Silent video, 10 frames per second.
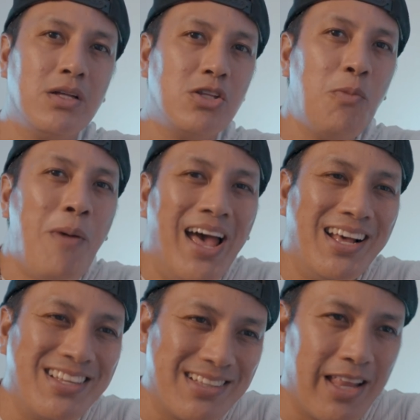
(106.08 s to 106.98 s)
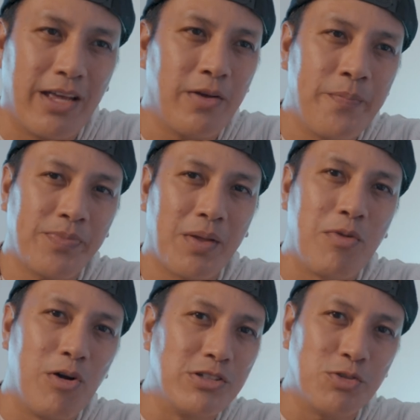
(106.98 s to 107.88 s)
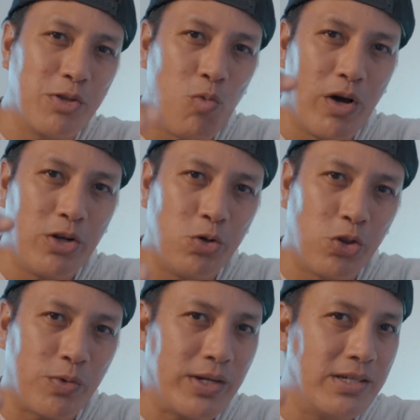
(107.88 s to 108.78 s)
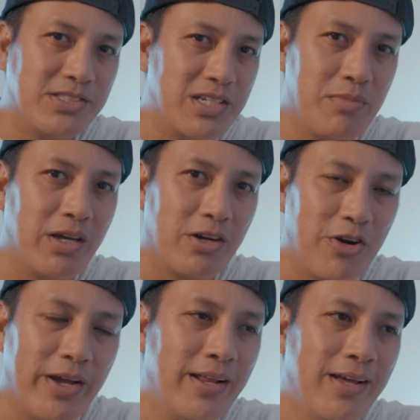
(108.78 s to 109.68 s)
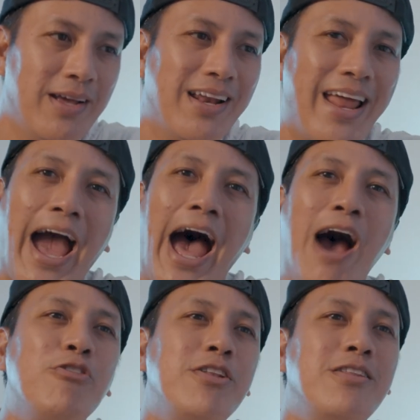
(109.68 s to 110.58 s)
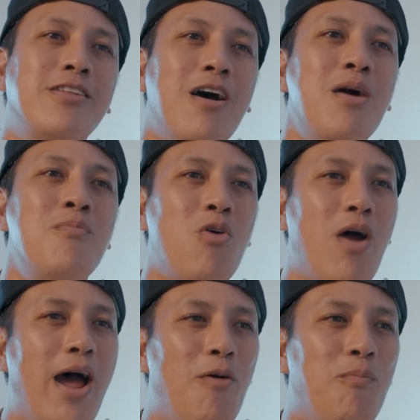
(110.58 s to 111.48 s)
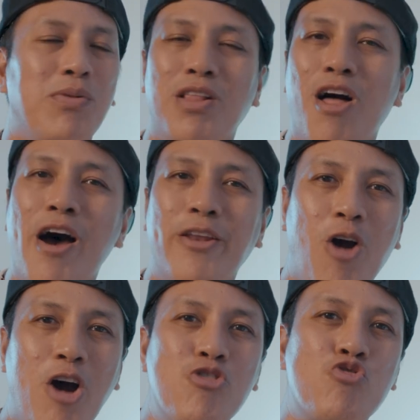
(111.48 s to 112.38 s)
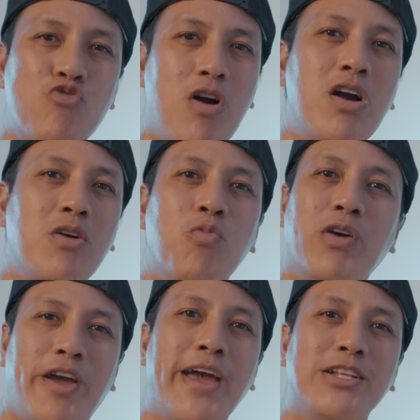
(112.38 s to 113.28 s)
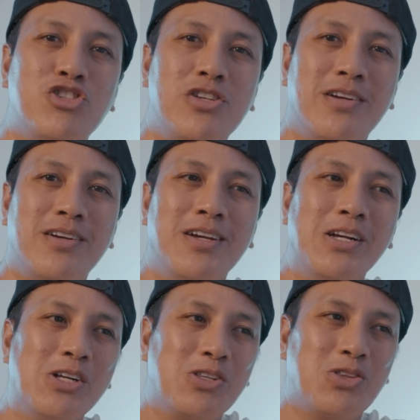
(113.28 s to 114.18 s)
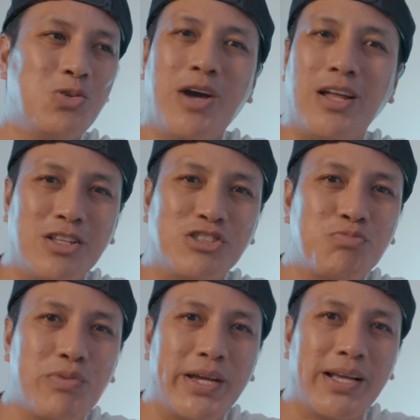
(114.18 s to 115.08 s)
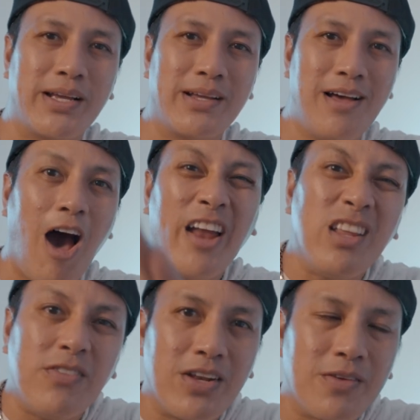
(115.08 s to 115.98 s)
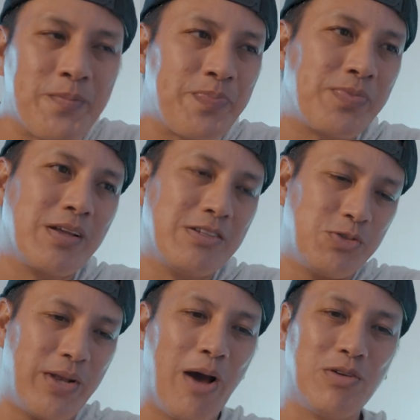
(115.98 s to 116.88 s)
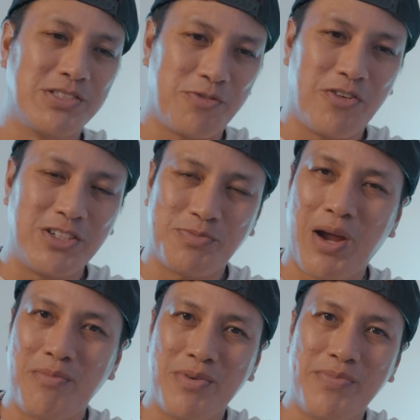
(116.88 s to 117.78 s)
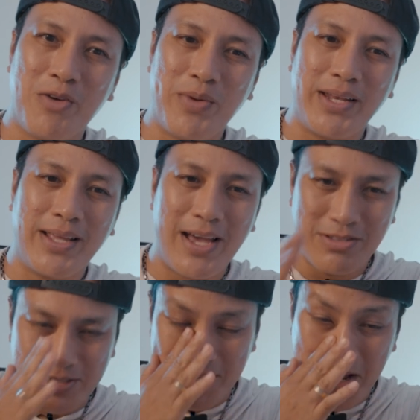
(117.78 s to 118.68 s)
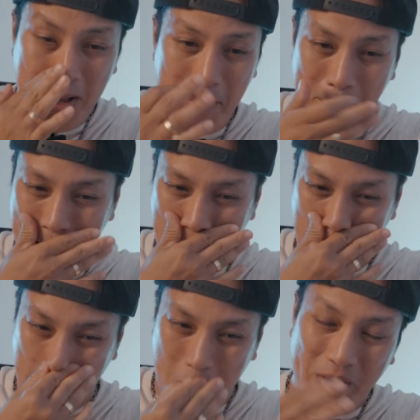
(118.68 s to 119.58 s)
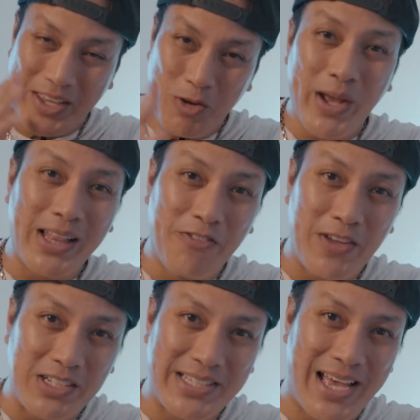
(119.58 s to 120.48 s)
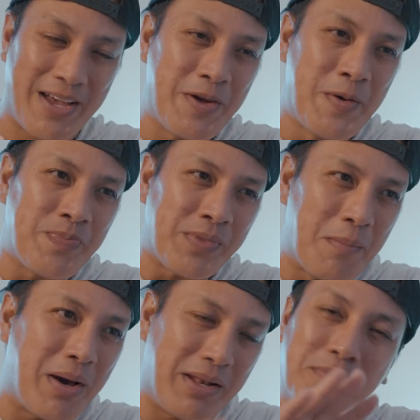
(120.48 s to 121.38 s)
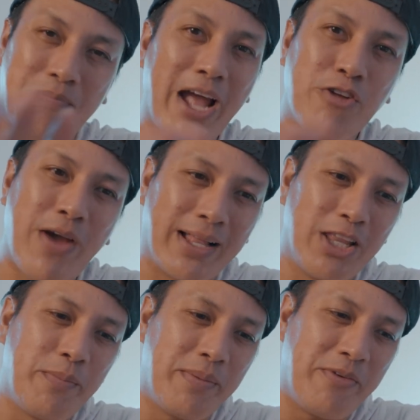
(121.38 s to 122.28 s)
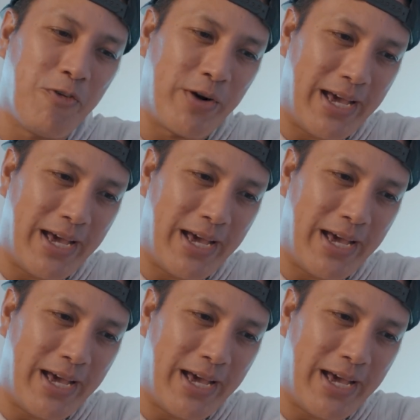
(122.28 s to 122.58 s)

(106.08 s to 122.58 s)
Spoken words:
to, like, bro, it's only 1, 2, 3 centimeter, right? Like, how dumb or how blind or how drunk were the engineer to cut the spring uneven? So that was the first problem that we encountered. We quickly fixed that, but backtrack a little bit before